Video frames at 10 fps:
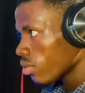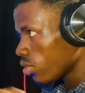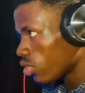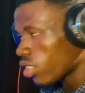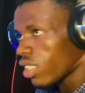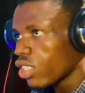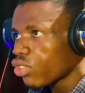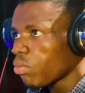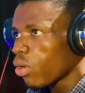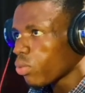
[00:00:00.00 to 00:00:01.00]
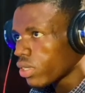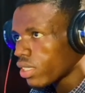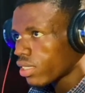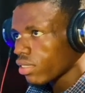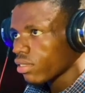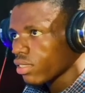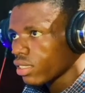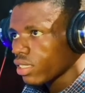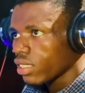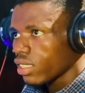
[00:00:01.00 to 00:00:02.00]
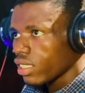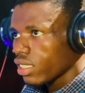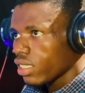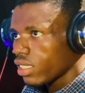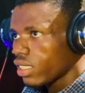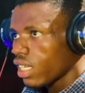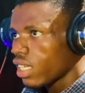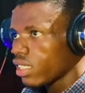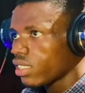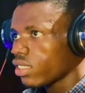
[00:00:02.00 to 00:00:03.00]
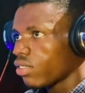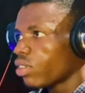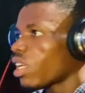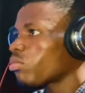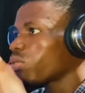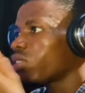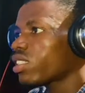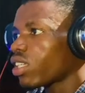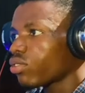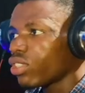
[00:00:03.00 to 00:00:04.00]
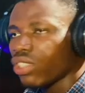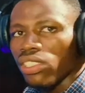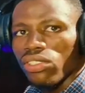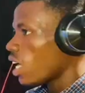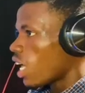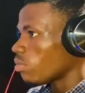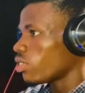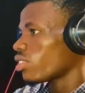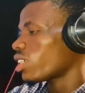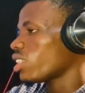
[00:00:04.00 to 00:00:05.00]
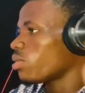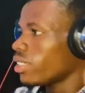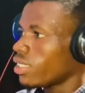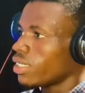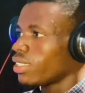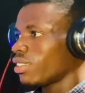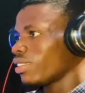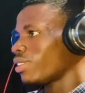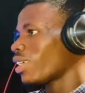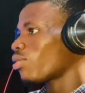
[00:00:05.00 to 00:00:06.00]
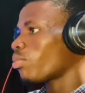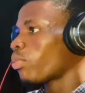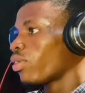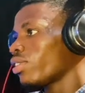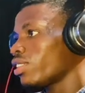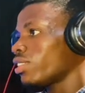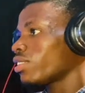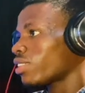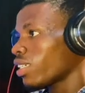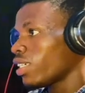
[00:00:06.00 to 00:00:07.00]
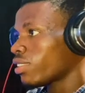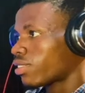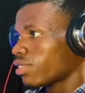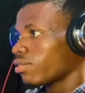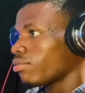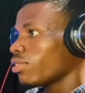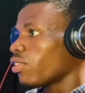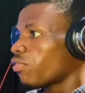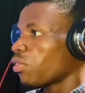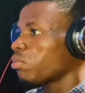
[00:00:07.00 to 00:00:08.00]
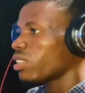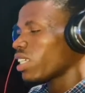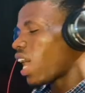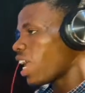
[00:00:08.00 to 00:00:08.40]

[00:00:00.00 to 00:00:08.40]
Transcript: just a little more width. Then what I'm doing with this saturation is I'm just taking away 0.8 from the high